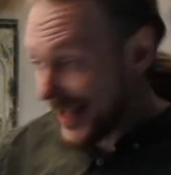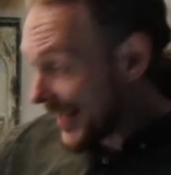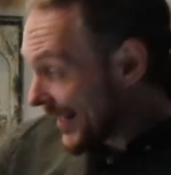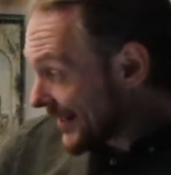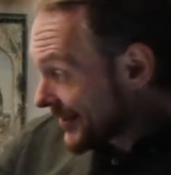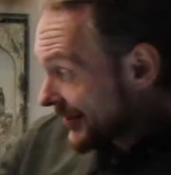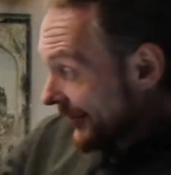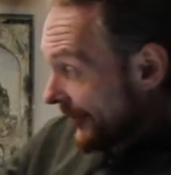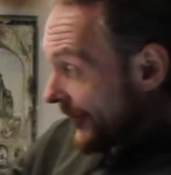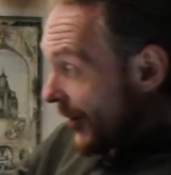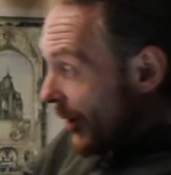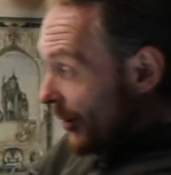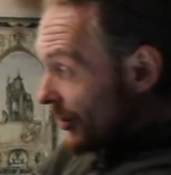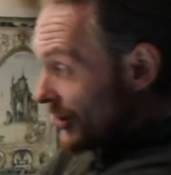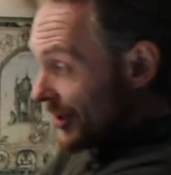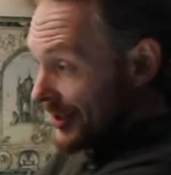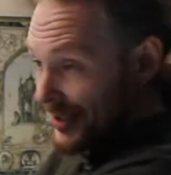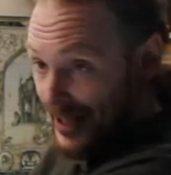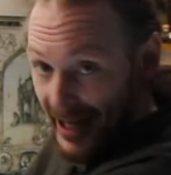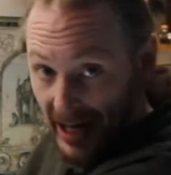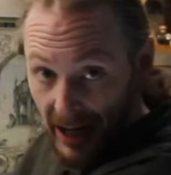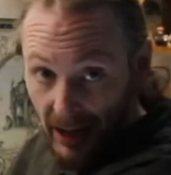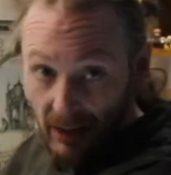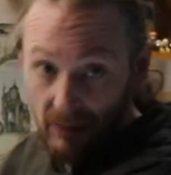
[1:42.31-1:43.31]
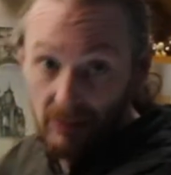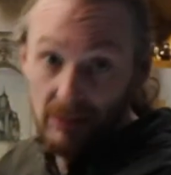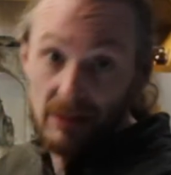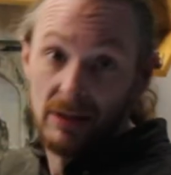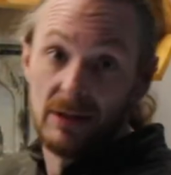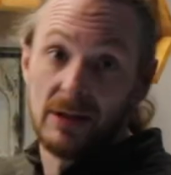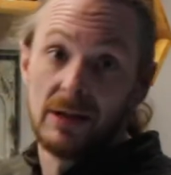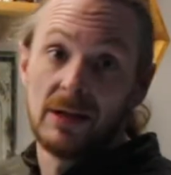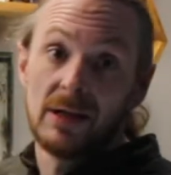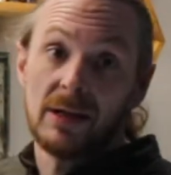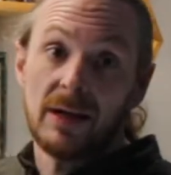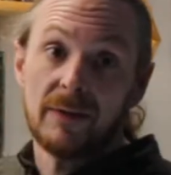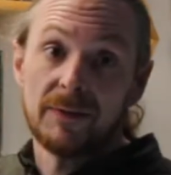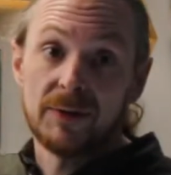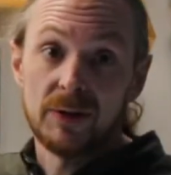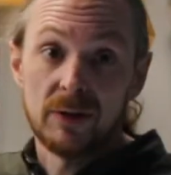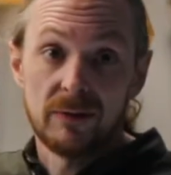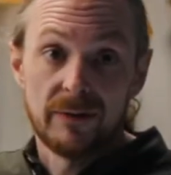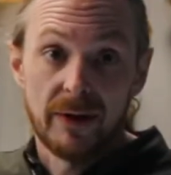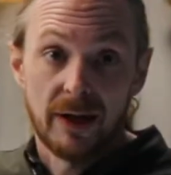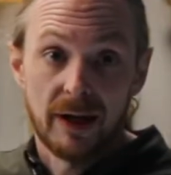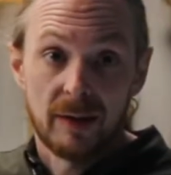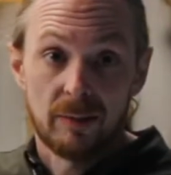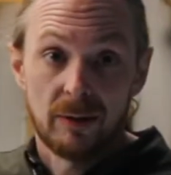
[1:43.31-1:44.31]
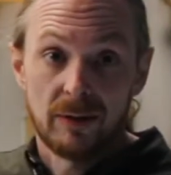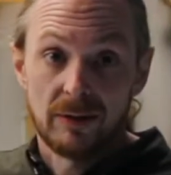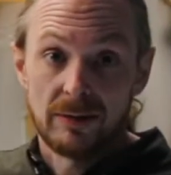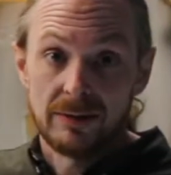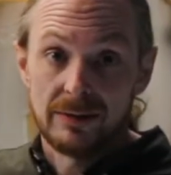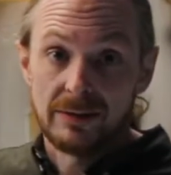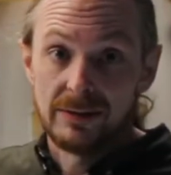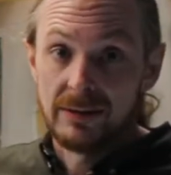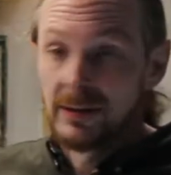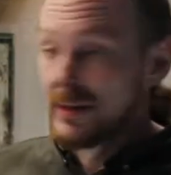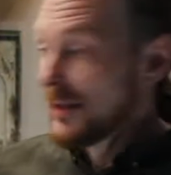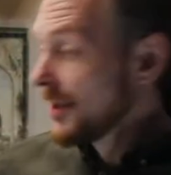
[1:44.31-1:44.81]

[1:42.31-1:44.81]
He's a function now of two variables.